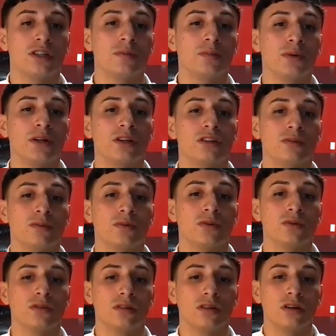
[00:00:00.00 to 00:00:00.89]
and your
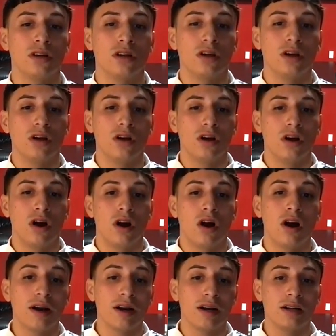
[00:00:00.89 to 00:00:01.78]
principles
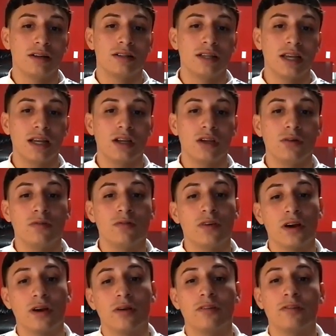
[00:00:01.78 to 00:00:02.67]
are going to take you
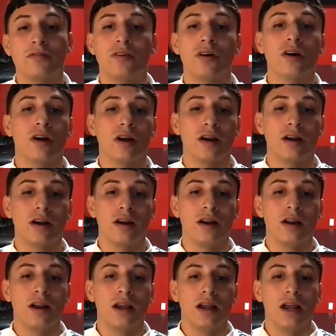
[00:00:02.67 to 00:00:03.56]
very far.
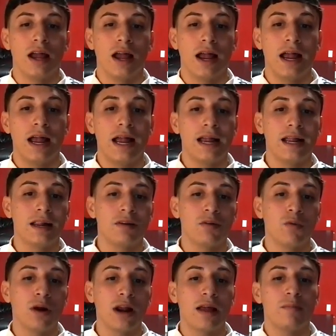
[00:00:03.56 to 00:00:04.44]
And
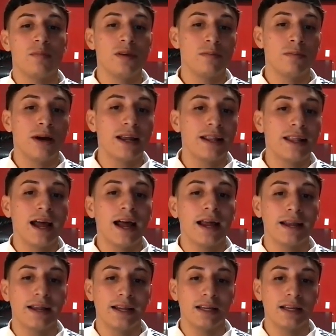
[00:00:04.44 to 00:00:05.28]
what I mean by that